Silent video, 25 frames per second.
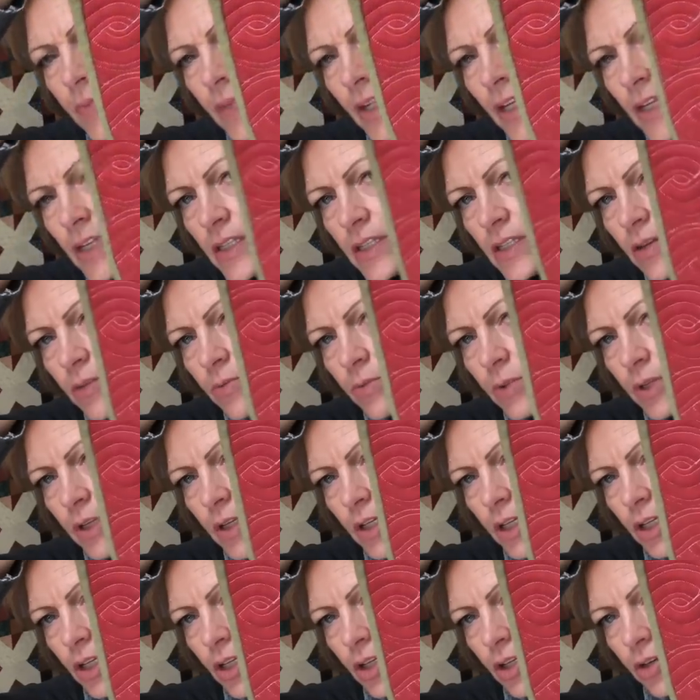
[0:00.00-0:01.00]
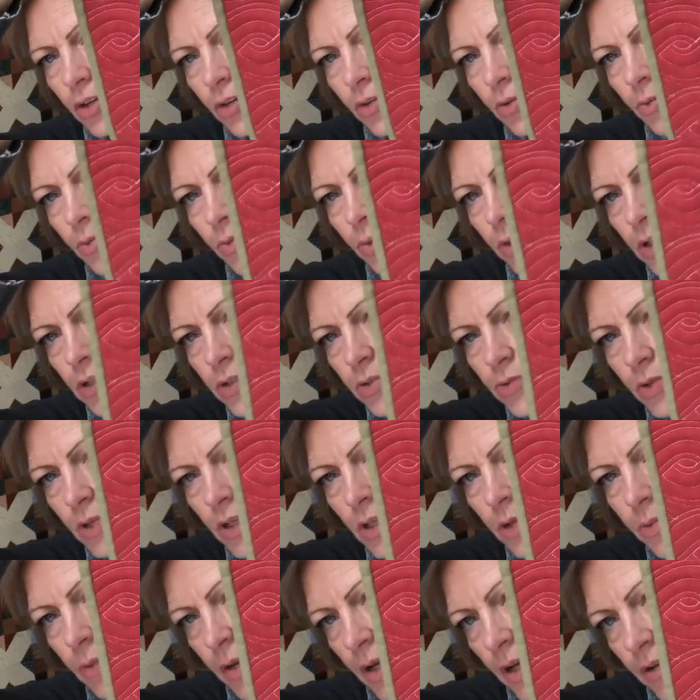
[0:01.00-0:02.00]
It's a really cute, works
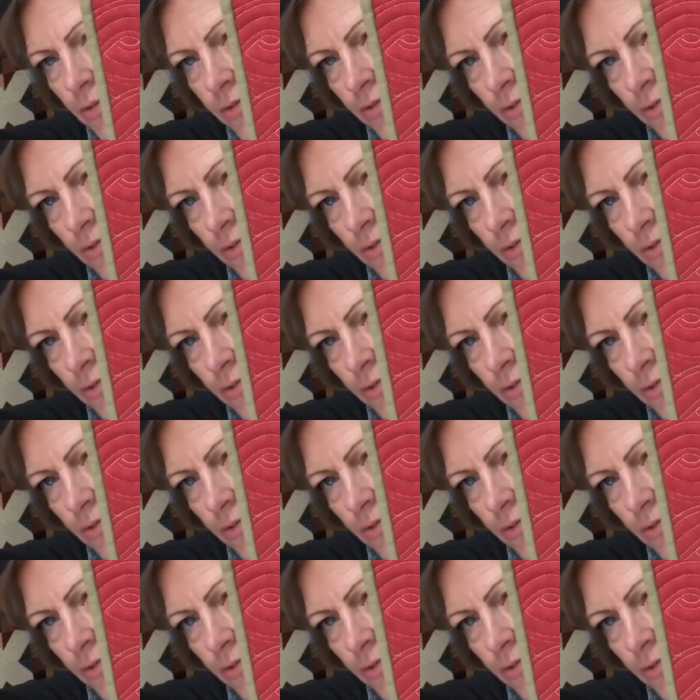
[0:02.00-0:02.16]
really well